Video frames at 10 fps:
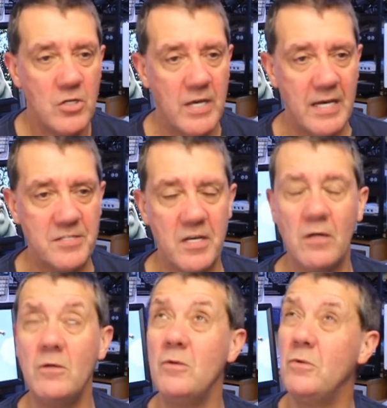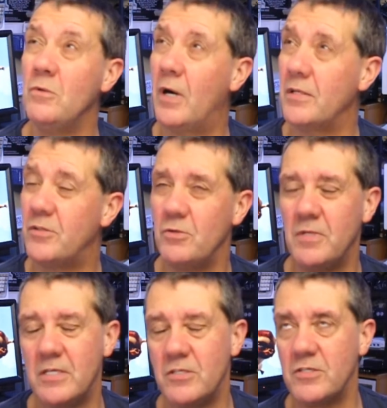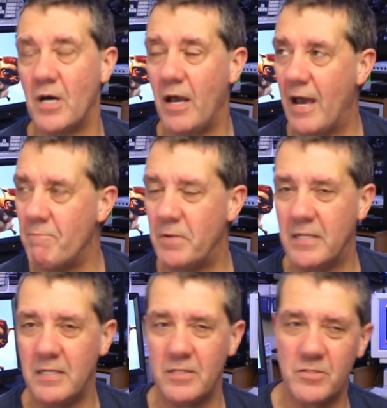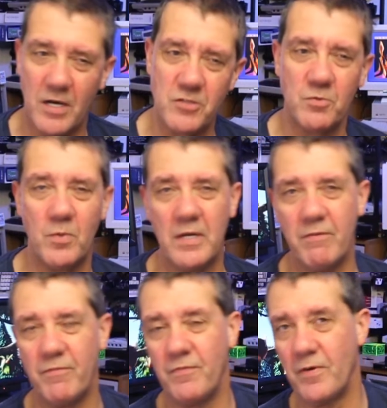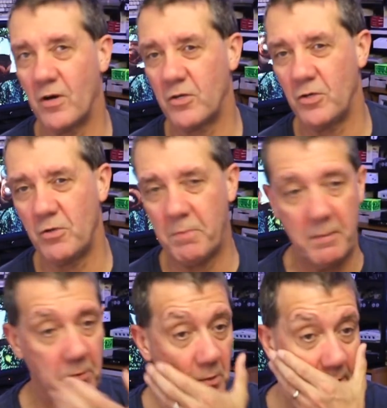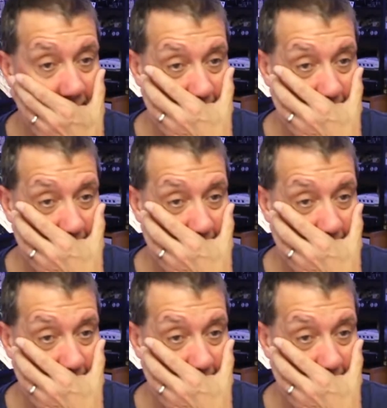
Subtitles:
Yeah, so I do need to. I have been in touch with our CUDA people.